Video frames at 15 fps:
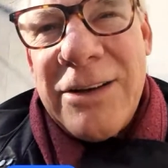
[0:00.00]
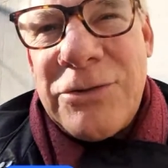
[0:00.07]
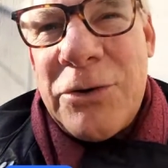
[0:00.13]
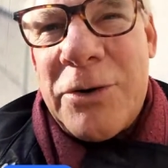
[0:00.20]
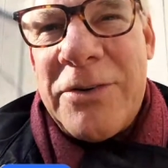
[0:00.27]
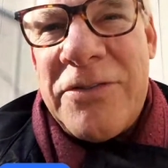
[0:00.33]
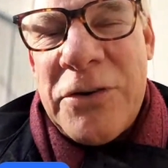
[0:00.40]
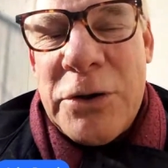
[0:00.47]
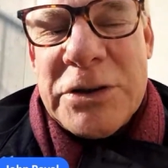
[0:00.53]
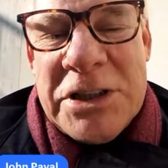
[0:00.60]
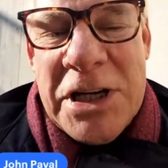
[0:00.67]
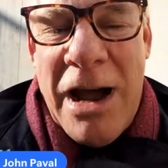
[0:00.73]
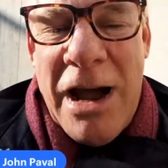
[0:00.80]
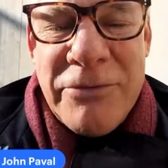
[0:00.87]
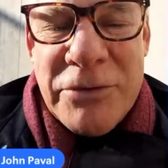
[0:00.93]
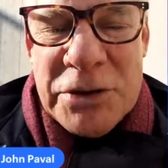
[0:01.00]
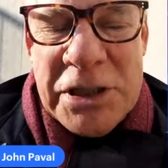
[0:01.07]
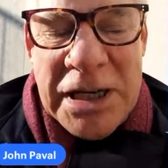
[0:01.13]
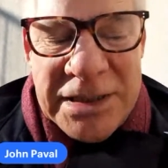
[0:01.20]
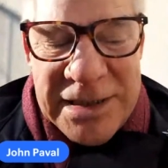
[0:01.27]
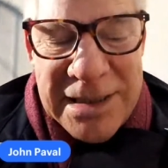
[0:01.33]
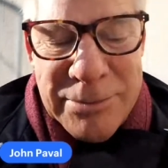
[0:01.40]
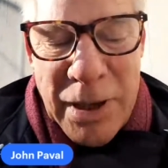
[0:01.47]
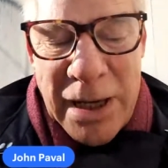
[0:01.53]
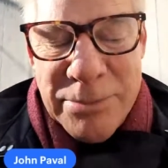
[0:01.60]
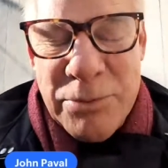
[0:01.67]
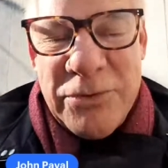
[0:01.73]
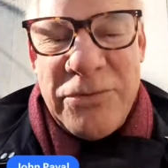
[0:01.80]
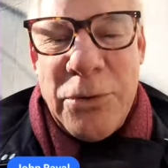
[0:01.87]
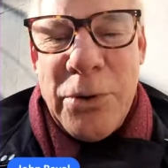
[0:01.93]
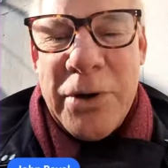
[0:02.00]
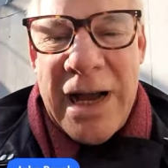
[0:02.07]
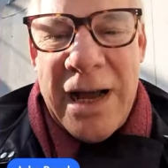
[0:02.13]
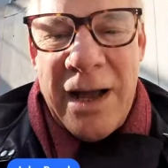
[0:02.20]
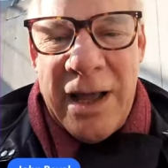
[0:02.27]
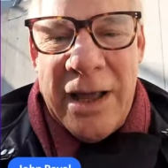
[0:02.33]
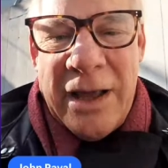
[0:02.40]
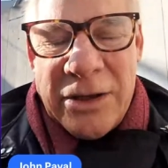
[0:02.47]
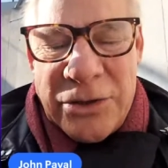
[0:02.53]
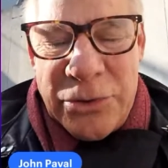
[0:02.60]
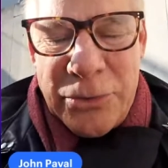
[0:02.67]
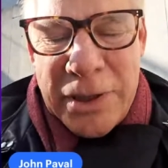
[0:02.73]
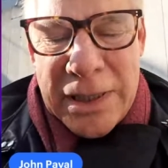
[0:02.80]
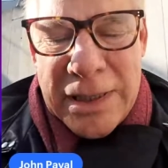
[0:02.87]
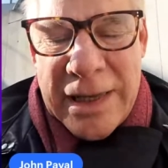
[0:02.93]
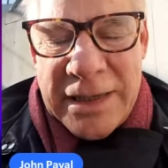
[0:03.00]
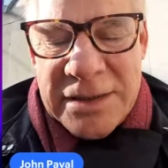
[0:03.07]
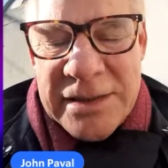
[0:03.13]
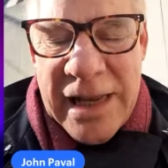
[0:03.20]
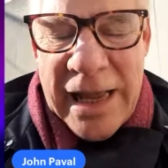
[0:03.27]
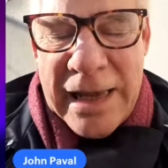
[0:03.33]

sort of first conversation about it before doing this,